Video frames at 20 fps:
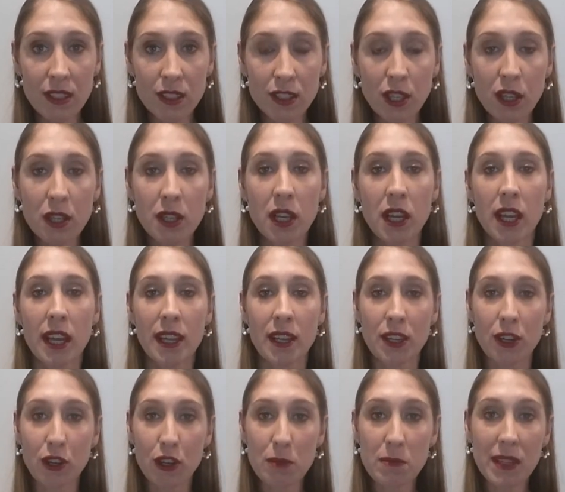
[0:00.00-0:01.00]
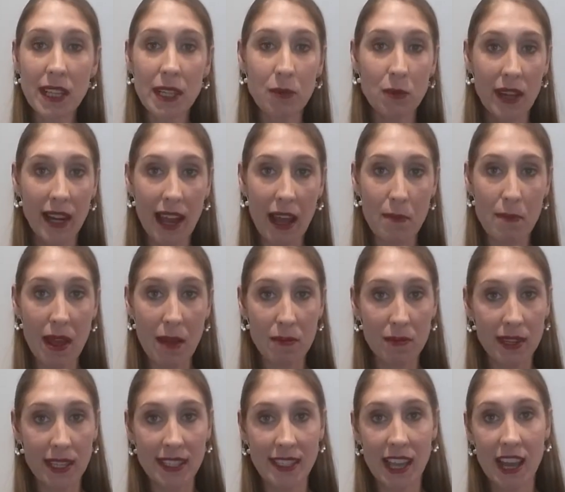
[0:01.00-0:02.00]
So normally when our
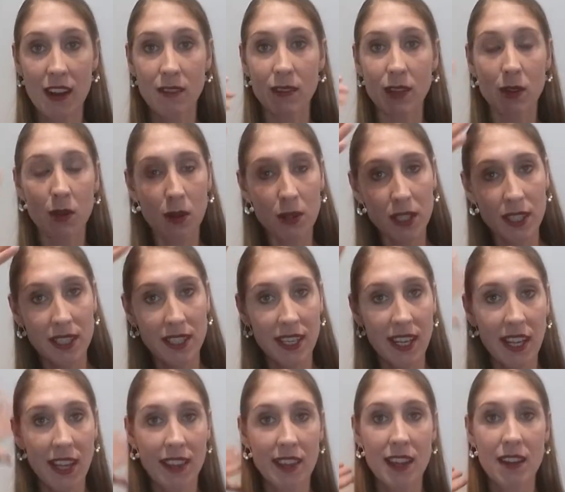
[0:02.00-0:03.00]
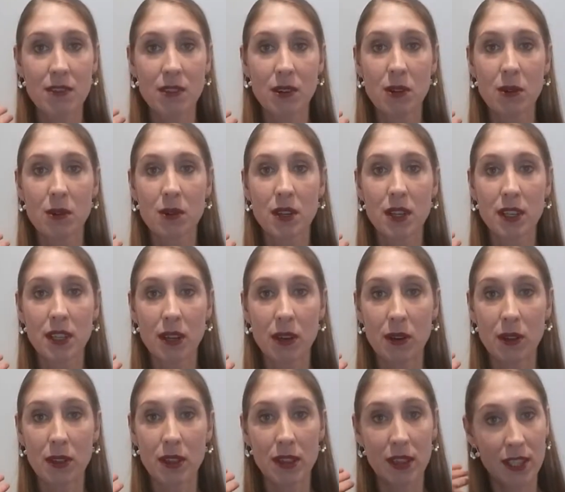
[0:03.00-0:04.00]
memories are recorded, they're recorded
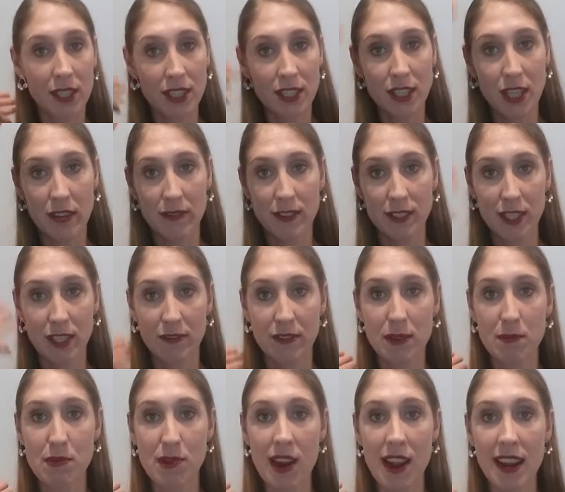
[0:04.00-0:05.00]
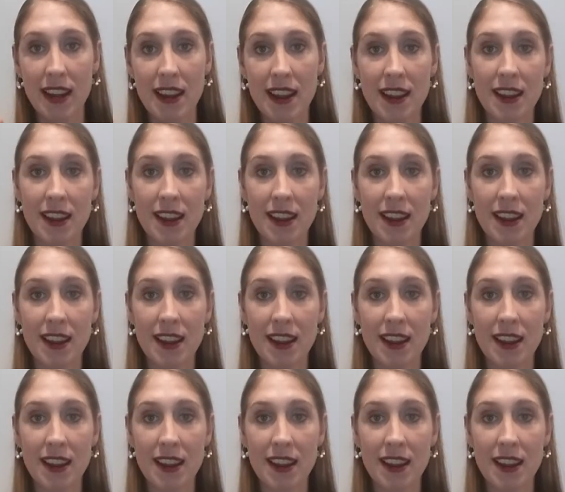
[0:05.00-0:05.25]
on the surface of the brain,